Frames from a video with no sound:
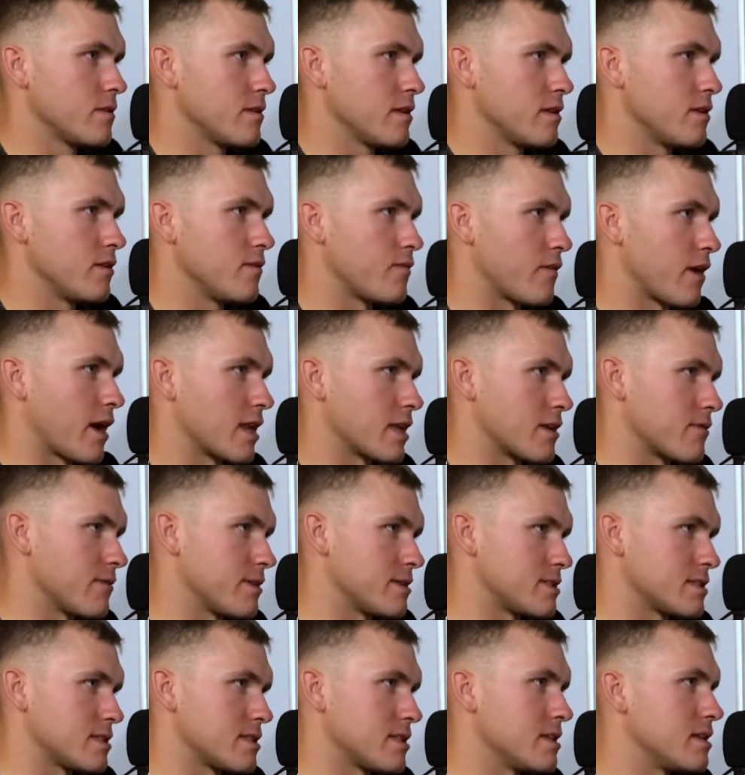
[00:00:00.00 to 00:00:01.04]
you finally
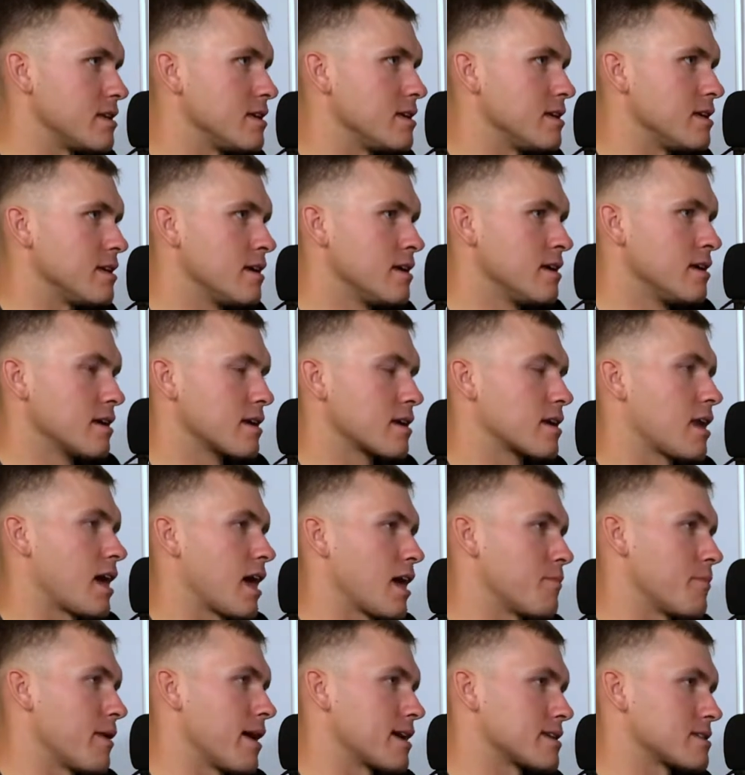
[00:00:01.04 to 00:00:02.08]
reach the
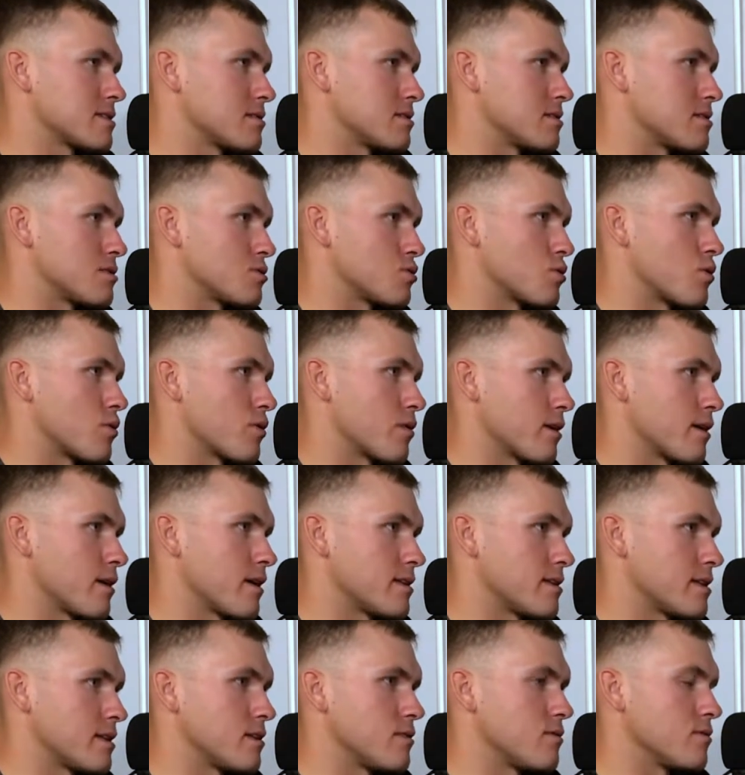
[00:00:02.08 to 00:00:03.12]
climax of the story
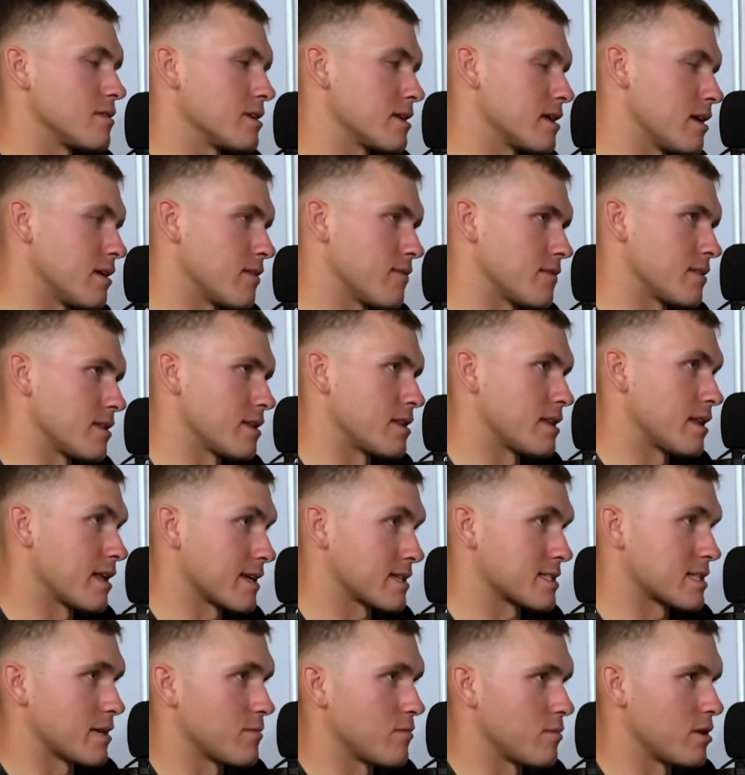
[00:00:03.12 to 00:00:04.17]
and then you leave. And then the
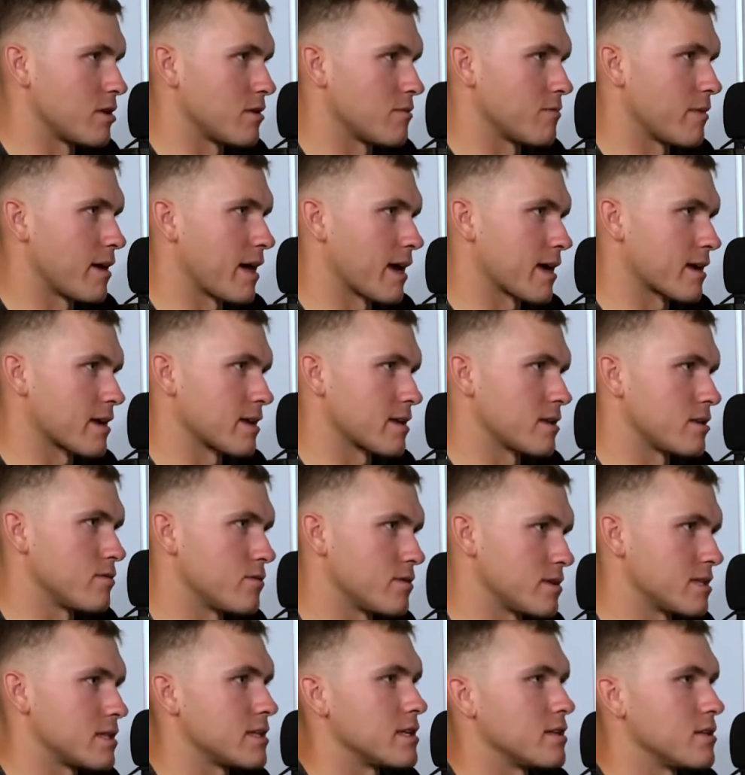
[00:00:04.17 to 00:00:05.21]
next time you come back, like you
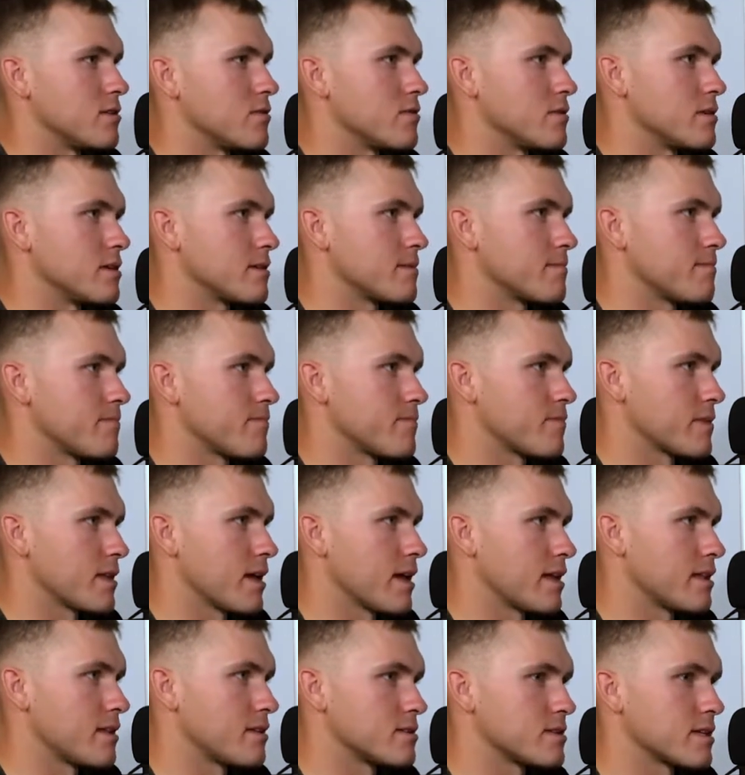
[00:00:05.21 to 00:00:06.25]
continue it
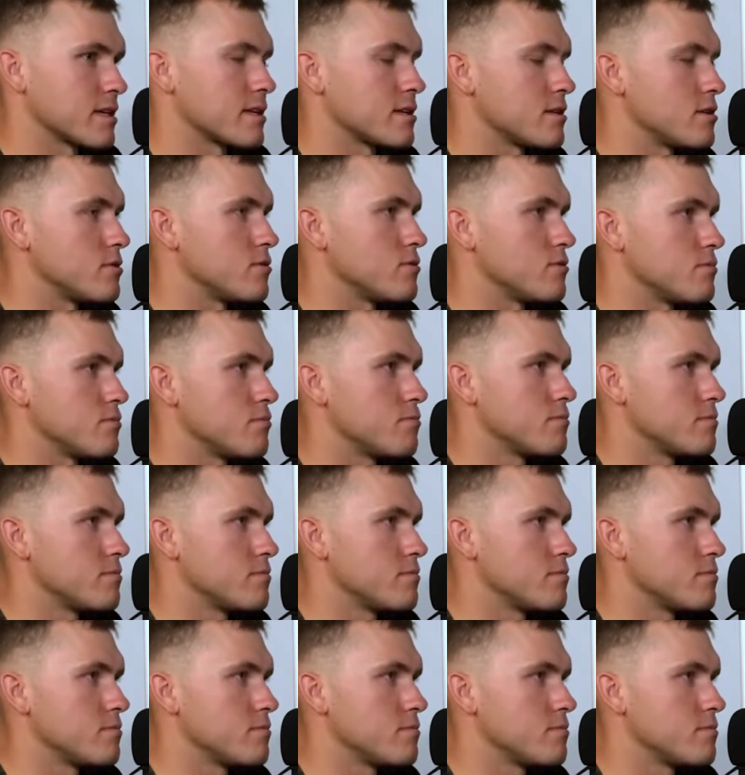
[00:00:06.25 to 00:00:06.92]
and there's like a new